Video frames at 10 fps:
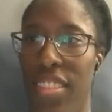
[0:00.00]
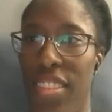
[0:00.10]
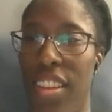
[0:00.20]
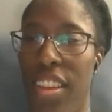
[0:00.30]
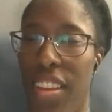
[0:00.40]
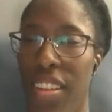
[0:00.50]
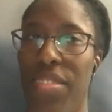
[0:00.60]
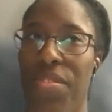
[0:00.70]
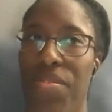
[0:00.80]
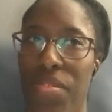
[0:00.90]
Yeah.
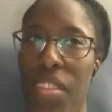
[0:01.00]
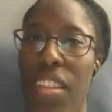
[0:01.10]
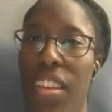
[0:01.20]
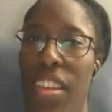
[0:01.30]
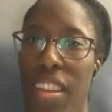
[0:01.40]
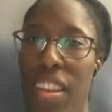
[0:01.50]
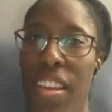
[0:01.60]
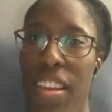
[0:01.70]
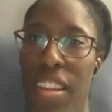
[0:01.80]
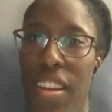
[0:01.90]

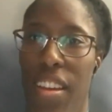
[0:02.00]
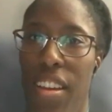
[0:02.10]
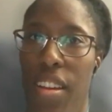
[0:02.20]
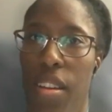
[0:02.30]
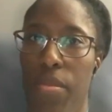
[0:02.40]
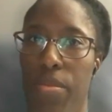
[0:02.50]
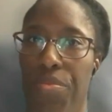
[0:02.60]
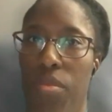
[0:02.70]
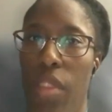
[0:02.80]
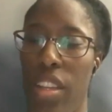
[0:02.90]
And
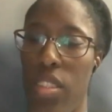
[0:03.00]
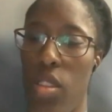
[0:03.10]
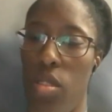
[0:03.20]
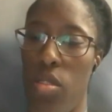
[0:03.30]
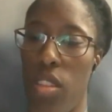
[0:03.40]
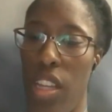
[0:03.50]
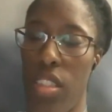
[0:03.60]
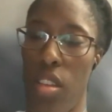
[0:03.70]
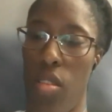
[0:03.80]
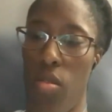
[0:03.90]
yeah, so that's
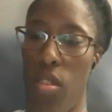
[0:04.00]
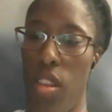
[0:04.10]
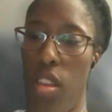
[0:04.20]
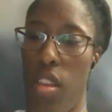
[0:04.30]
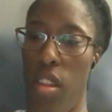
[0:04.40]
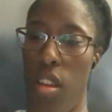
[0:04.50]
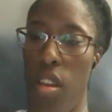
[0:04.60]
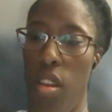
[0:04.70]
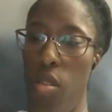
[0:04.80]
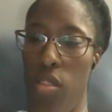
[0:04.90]
the only
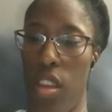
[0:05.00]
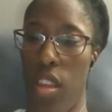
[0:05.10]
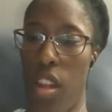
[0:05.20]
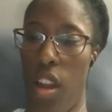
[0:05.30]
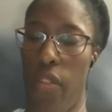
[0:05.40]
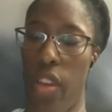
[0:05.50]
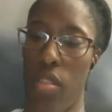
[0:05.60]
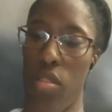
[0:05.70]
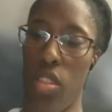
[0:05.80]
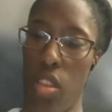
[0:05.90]
new thing that I
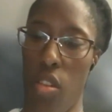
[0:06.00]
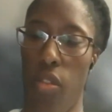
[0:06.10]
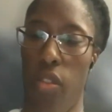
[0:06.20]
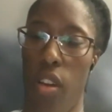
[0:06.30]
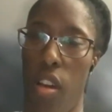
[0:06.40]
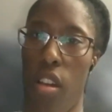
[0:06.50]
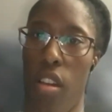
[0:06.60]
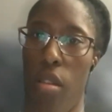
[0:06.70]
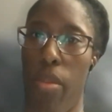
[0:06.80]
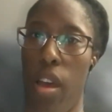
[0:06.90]
found so far
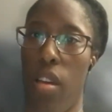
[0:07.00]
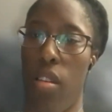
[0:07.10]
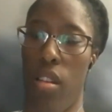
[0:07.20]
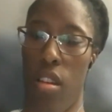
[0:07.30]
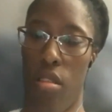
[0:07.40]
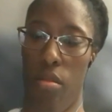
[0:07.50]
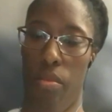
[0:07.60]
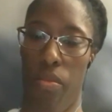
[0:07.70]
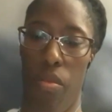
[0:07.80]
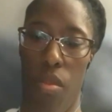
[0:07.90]
about
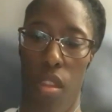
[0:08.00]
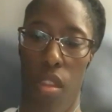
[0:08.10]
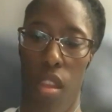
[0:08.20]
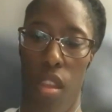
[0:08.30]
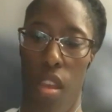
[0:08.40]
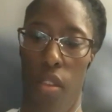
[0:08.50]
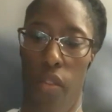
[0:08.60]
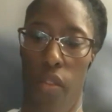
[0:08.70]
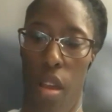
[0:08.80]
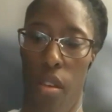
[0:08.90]

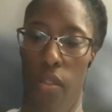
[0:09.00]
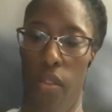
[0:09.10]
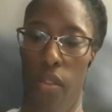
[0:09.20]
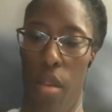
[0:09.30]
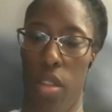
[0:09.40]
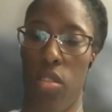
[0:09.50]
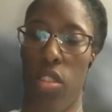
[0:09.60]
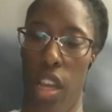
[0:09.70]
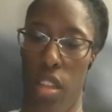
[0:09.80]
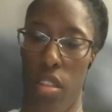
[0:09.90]
environmental
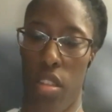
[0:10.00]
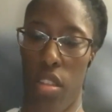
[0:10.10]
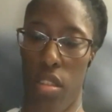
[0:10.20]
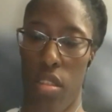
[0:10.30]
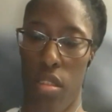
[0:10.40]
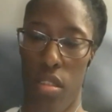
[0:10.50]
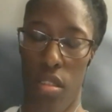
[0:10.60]
challenges.